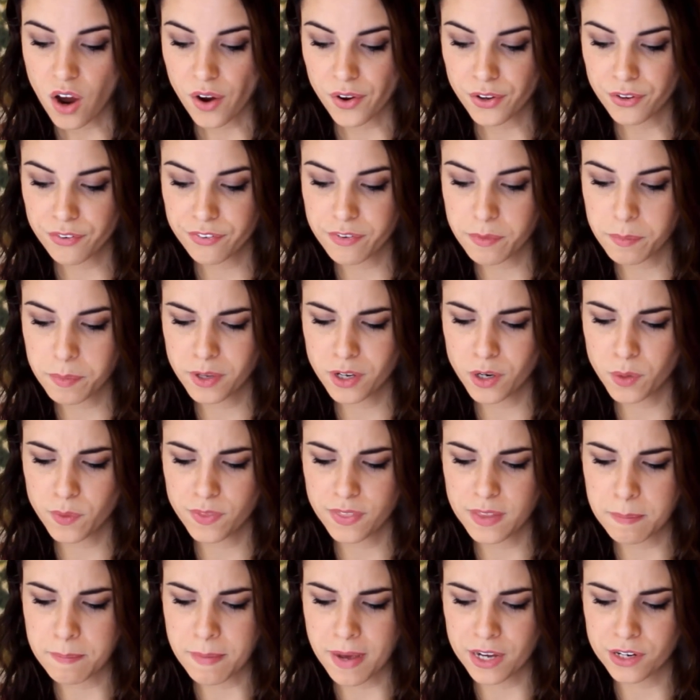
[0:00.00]
are you familiar with
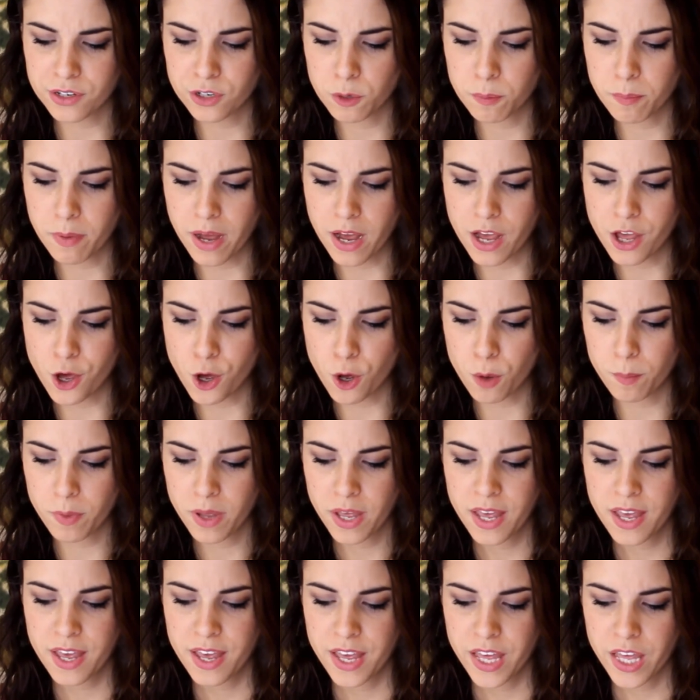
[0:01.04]
the microbiome?
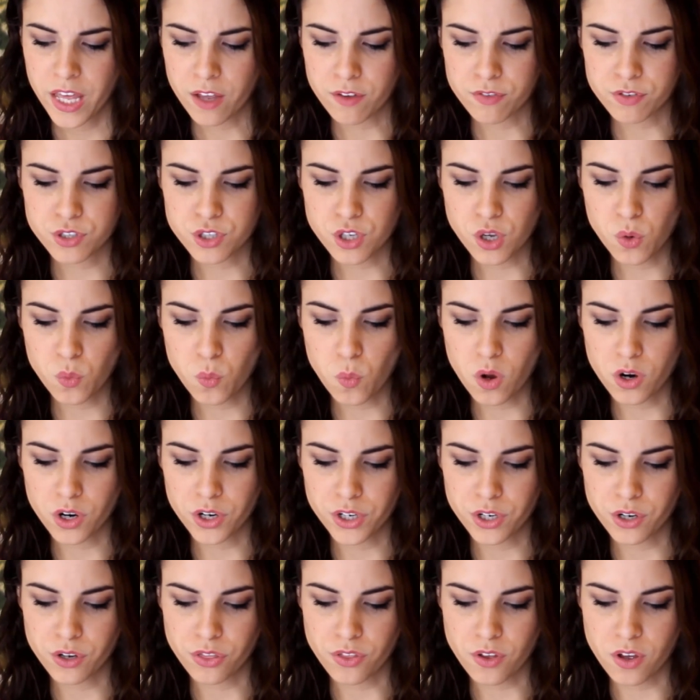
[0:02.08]
If so, what are
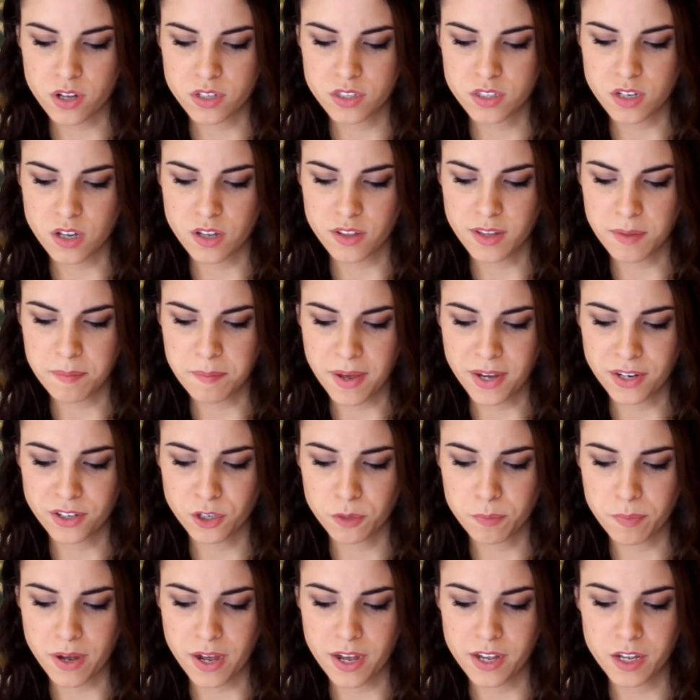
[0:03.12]
your thoughts on the
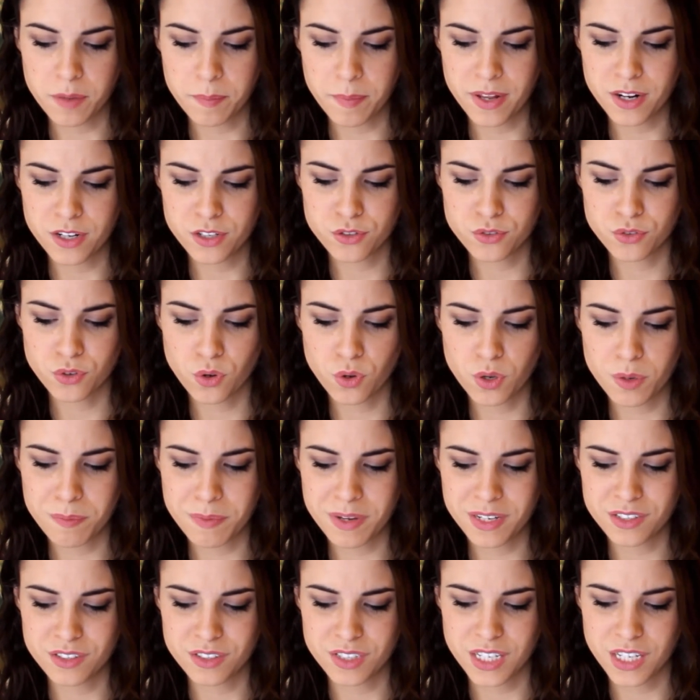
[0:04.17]
microbiome and its role in
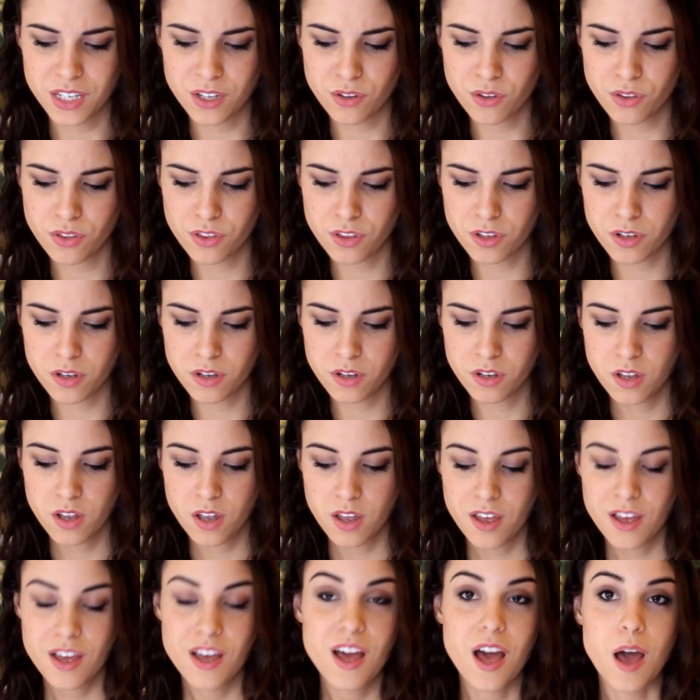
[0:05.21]
mental health?
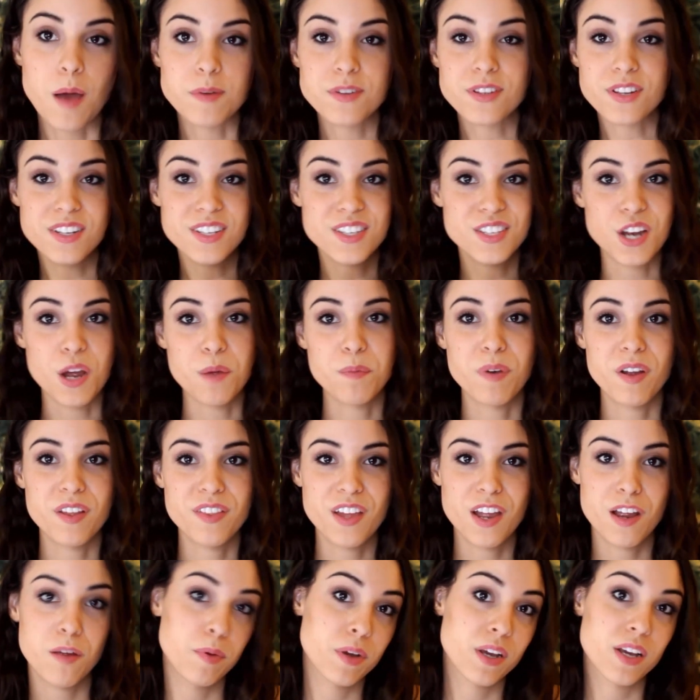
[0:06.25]
I'm just going to stop right
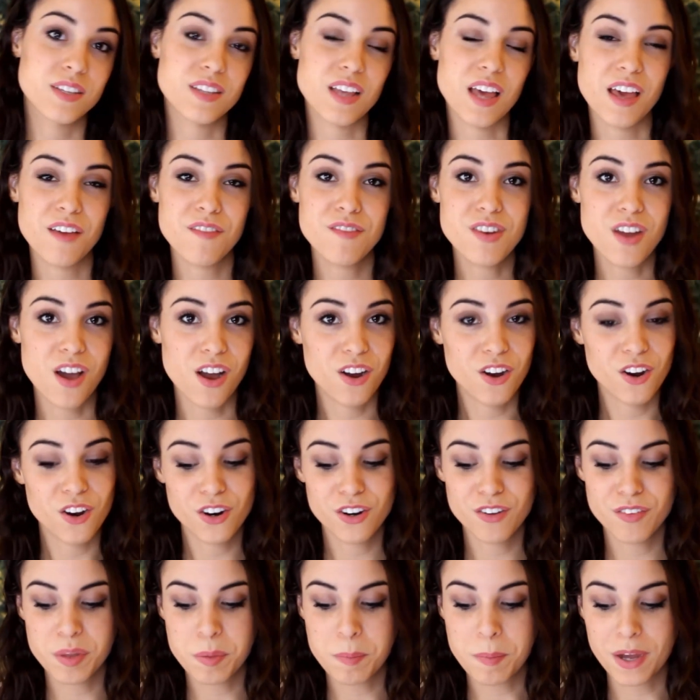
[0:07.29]
there because I've not
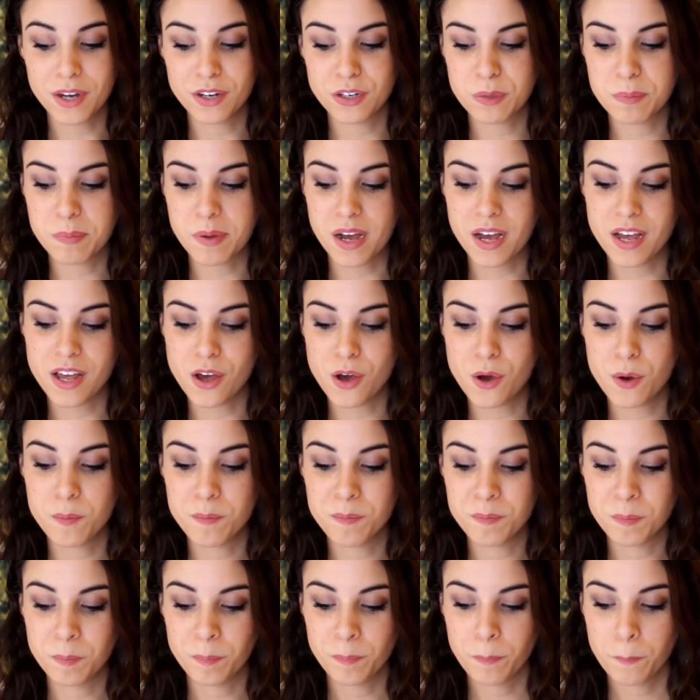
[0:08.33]
heard of the
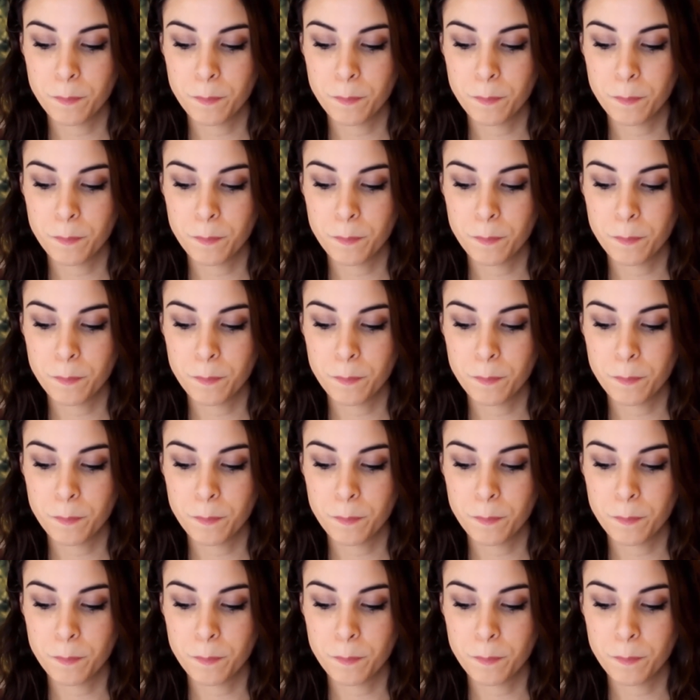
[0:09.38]
microbiome.